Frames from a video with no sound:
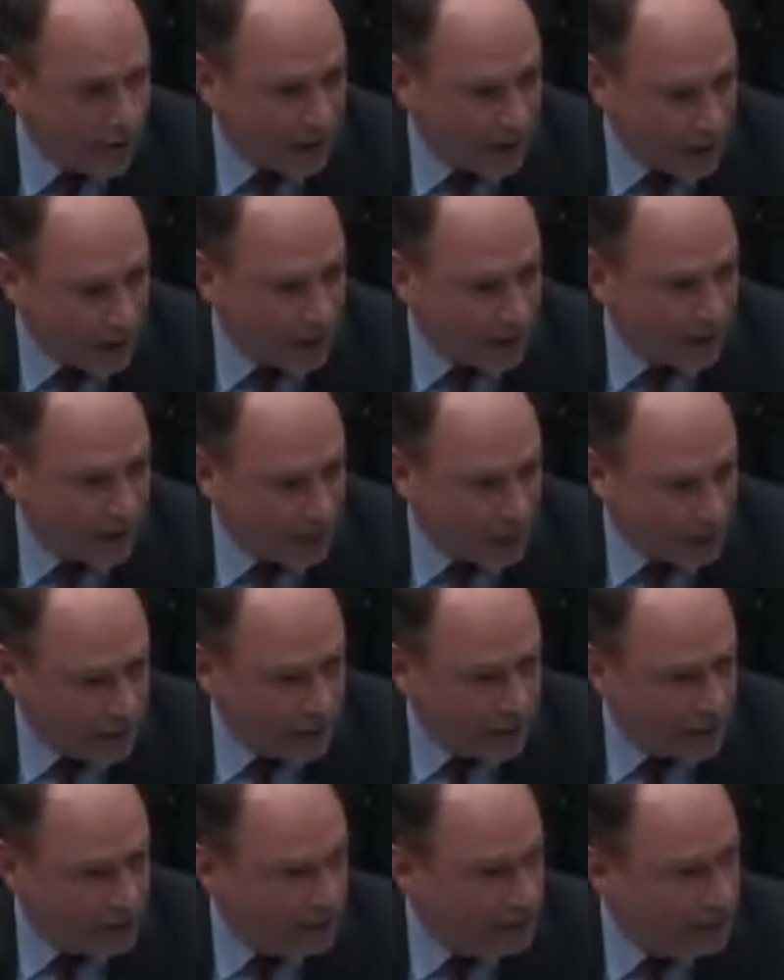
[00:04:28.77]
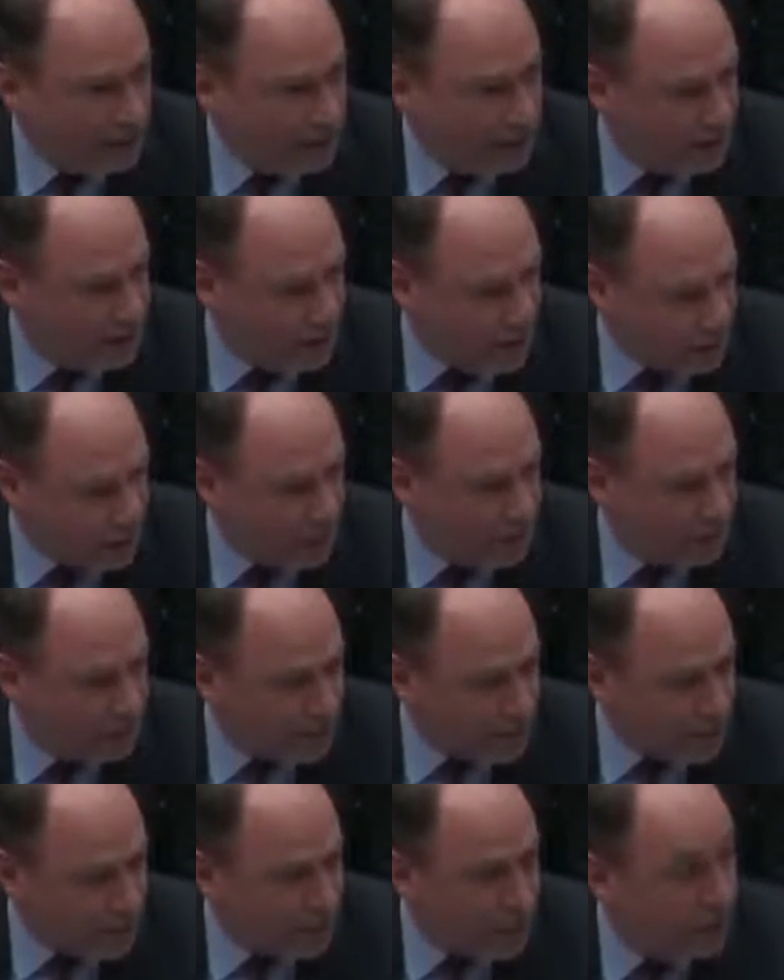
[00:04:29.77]
carefully done series of
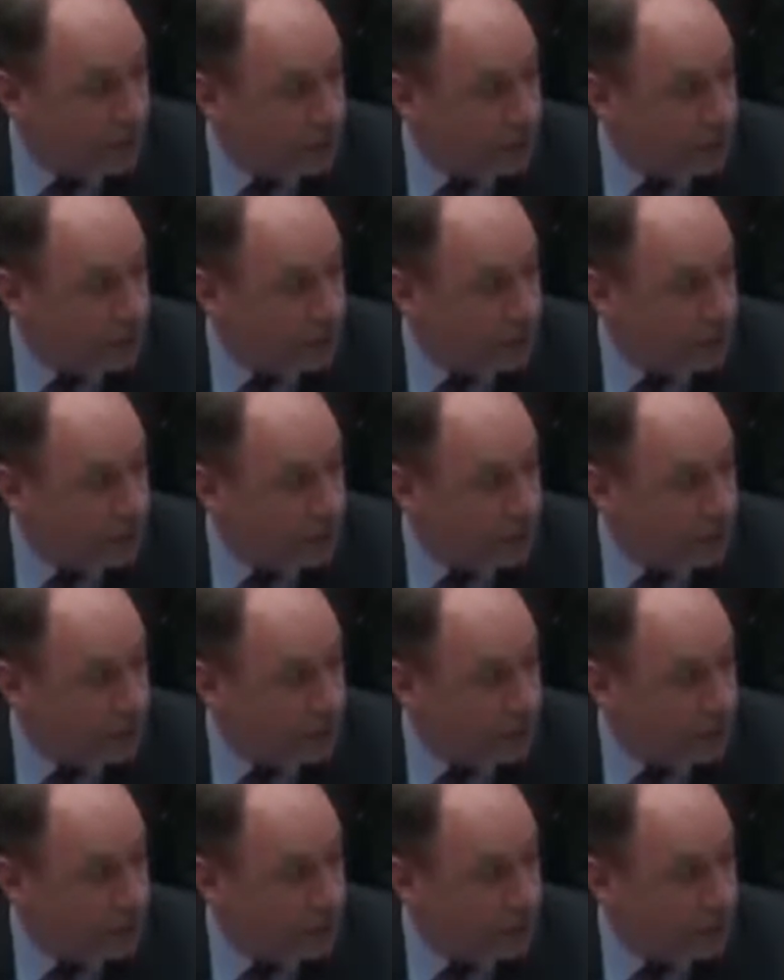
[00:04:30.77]
studies.